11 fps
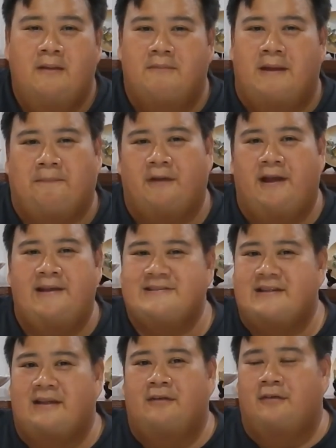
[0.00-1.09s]
By
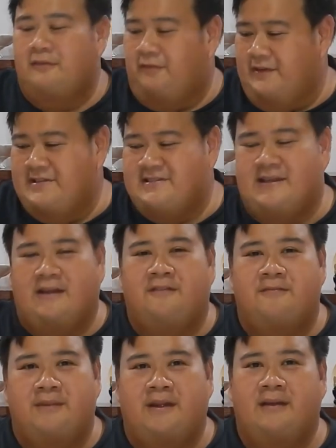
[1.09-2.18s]
price alone, for this set of
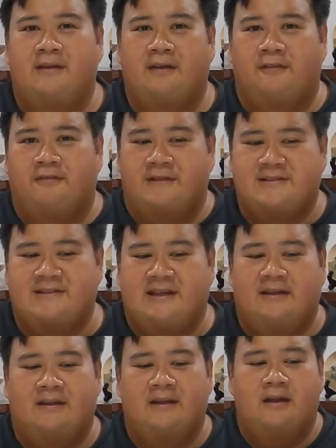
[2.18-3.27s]
meat, is
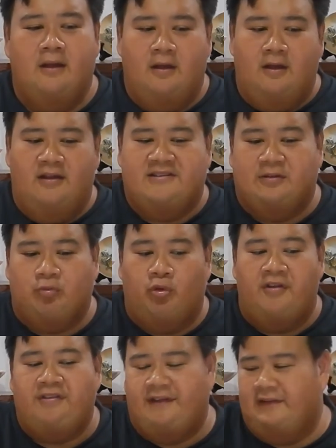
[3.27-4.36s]
it
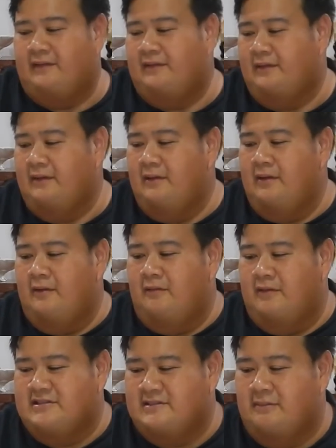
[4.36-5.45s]
worth it?
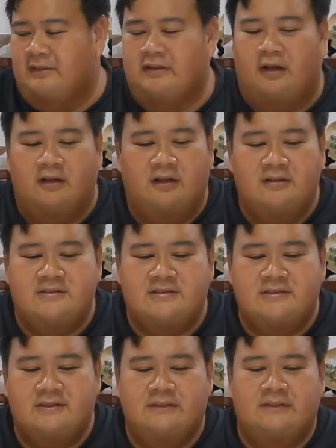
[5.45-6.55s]
Was the
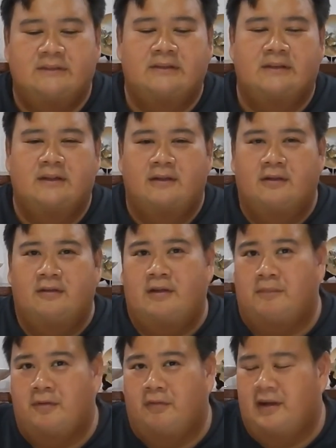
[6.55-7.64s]
McDonald's
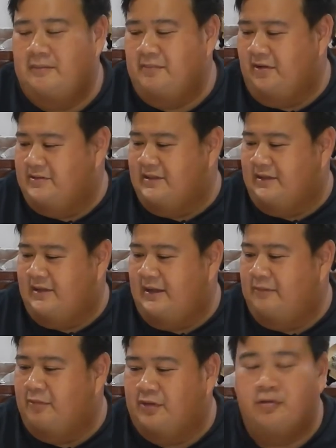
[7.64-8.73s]
number one because it
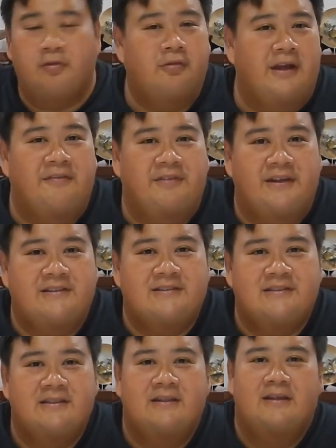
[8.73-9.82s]
came with two
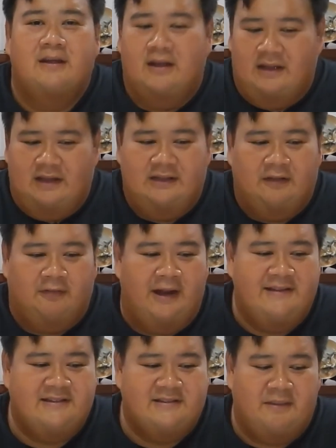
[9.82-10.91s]
gravies. The
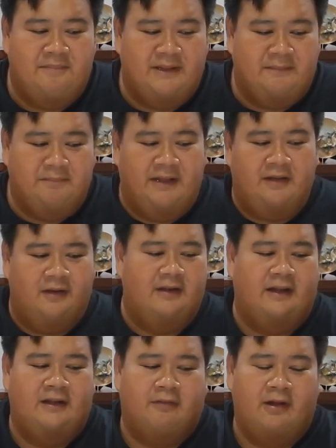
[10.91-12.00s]
rice is a bit bigger
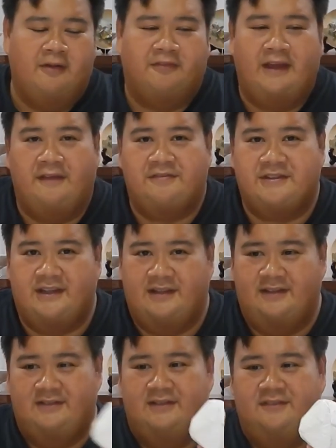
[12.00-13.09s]
than the one of KFC.
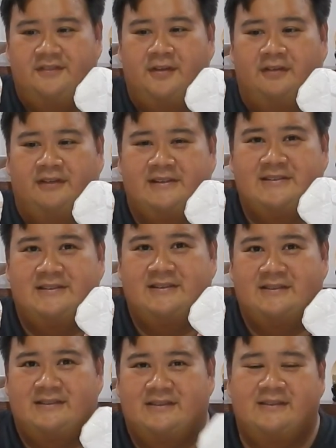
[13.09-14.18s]
Notice.
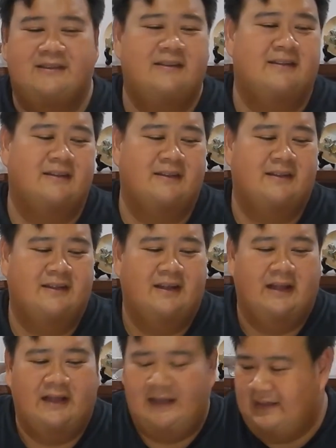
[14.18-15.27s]

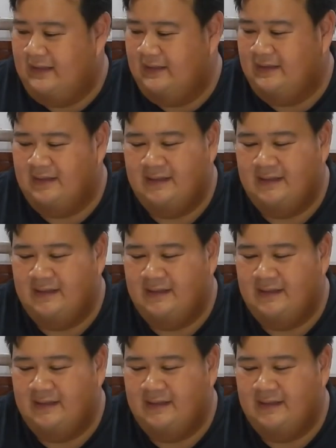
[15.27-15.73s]
And